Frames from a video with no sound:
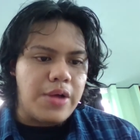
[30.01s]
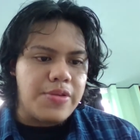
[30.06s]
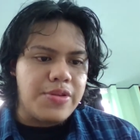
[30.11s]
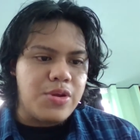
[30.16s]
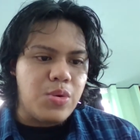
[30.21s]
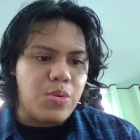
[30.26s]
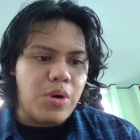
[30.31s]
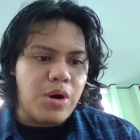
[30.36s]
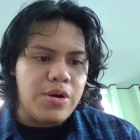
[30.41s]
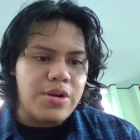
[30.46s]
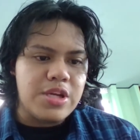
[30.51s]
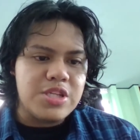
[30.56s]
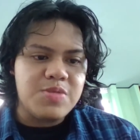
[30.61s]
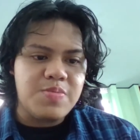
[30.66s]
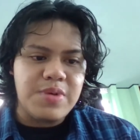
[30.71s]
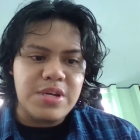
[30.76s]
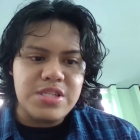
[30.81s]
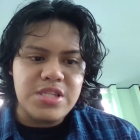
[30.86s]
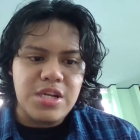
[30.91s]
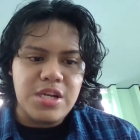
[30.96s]
the world,
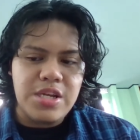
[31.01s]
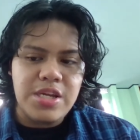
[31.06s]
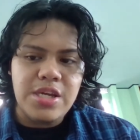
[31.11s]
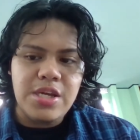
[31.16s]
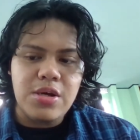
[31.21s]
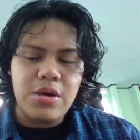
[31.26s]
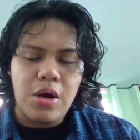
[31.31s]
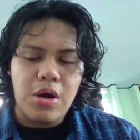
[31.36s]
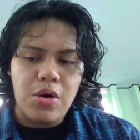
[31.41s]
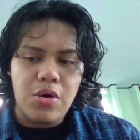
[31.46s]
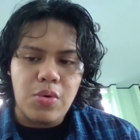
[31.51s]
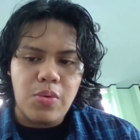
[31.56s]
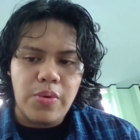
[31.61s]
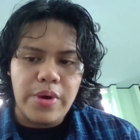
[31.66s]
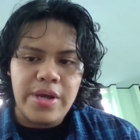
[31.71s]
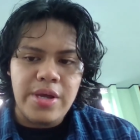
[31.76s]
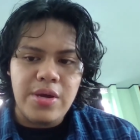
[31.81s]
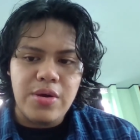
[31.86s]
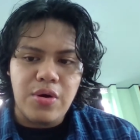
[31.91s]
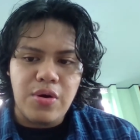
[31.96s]
especially our
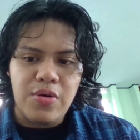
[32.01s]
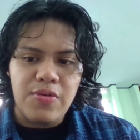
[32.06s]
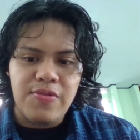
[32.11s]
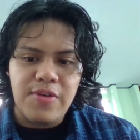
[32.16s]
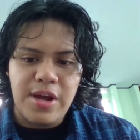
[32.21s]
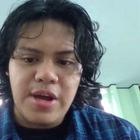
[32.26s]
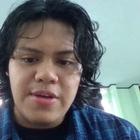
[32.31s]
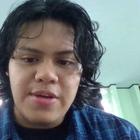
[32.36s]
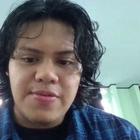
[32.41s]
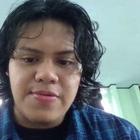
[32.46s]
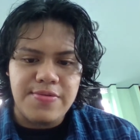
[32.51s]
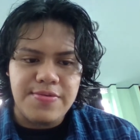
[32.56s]
way of life.